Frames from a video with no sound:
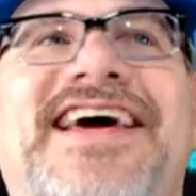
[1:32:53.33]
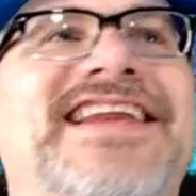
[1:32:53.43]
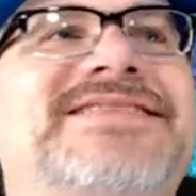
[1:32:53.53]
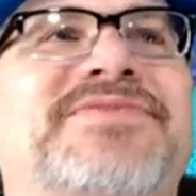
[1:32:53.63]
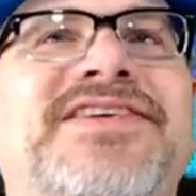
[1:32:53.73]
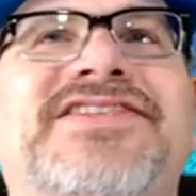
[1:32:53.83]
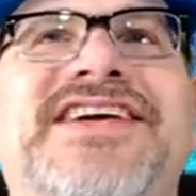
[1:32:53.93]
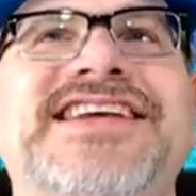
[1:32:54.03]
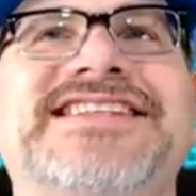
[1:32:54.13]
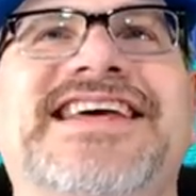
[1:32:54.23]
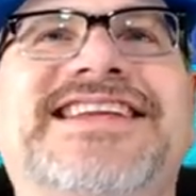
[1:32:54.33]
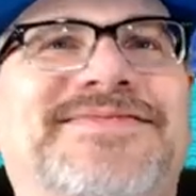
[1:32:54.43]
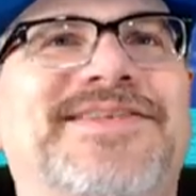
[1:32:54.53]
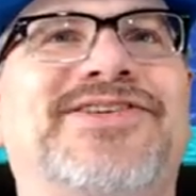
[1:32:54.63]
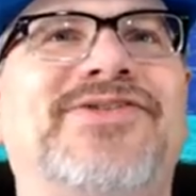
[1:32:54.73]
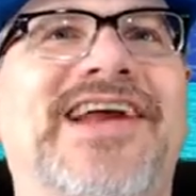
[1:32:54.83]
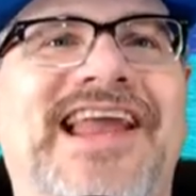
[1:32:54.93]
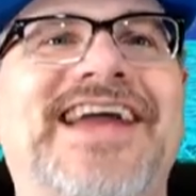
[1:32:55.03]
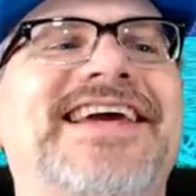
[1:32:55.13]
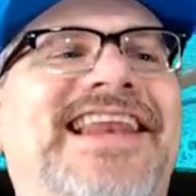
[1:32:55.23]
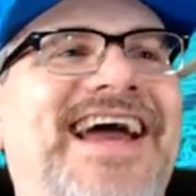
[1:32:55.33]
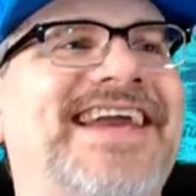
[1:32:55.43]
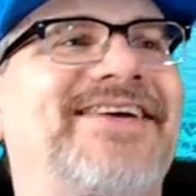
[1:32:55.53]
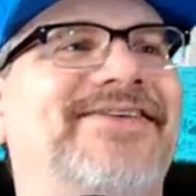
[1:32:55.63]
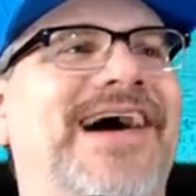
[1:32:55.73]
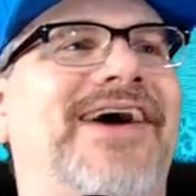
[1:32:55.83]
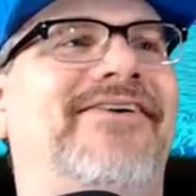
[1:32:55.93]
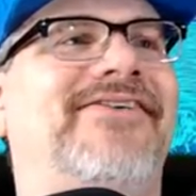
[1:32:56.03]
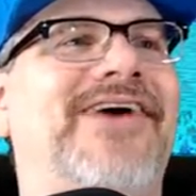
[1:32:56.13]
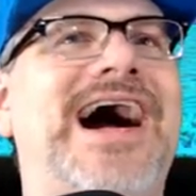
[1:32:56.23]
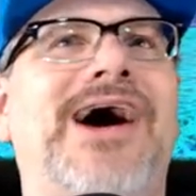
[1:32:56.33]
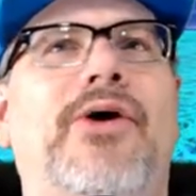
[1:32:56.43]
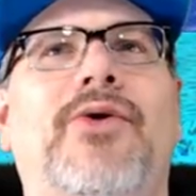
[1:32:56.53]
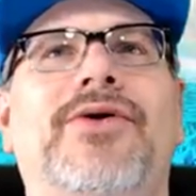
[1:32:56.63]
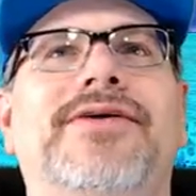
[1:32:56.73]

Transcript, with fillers: That is pretty crazy. That is pretty cool. I like it. I like it. Wow. Wow.